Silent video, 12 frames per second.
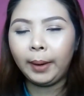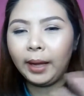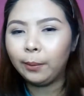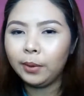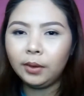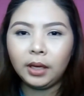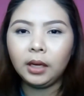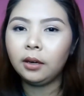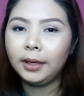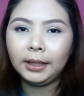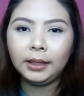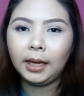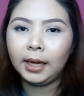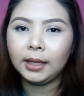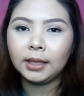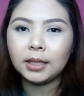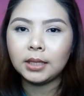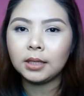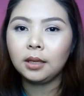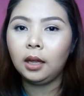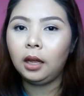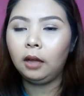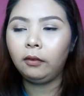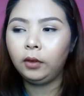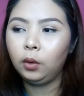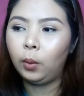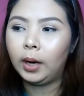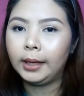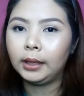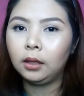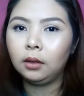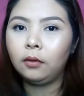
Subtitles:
play with the ingredients if you want.